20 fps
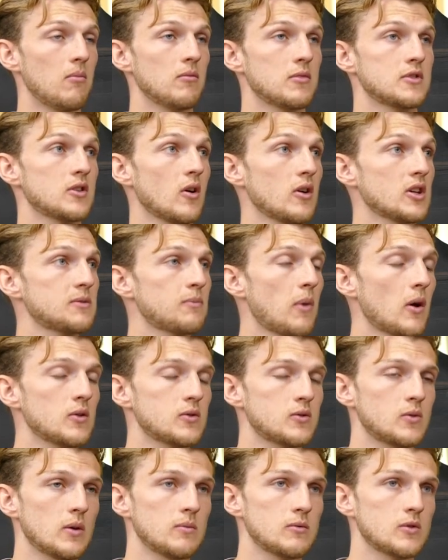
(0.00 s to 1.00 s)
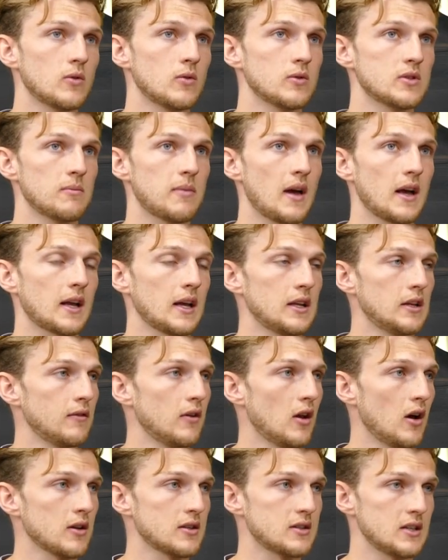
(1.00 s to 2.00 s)
So I spoke to him towards the back end of
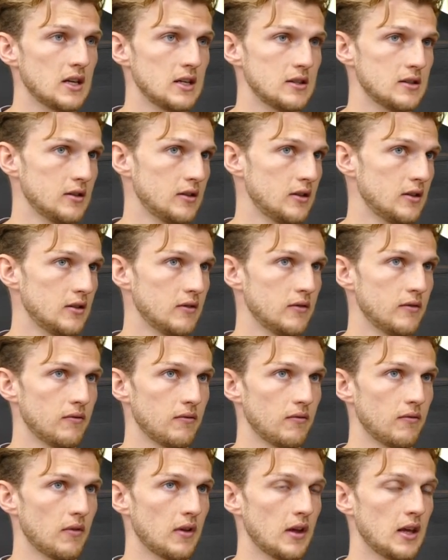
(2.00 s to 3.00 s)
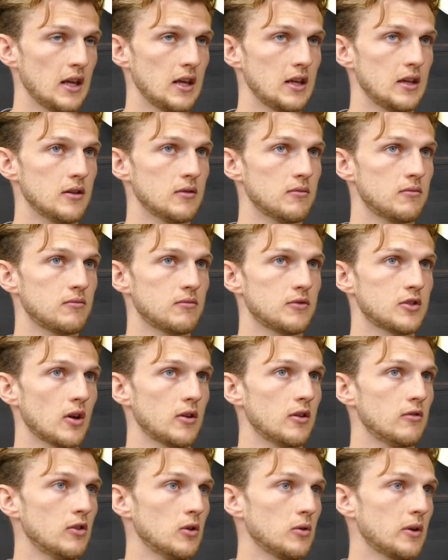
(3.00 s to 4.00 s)
last season, and he
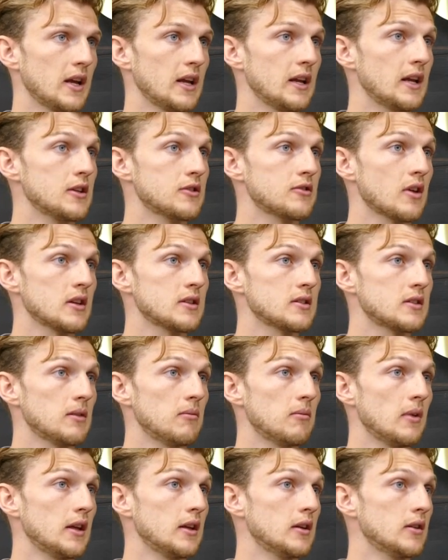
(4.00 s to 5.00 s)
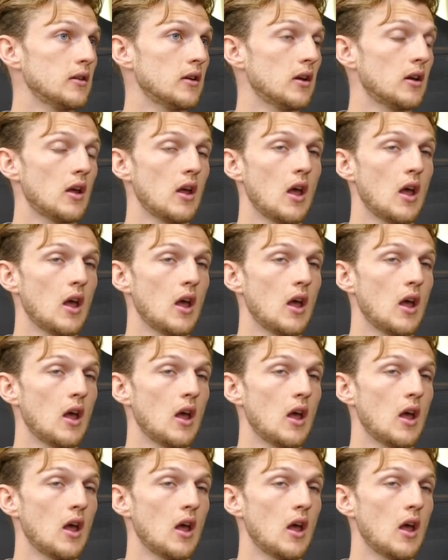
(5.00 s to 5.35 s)
showed a real keen interest in me, and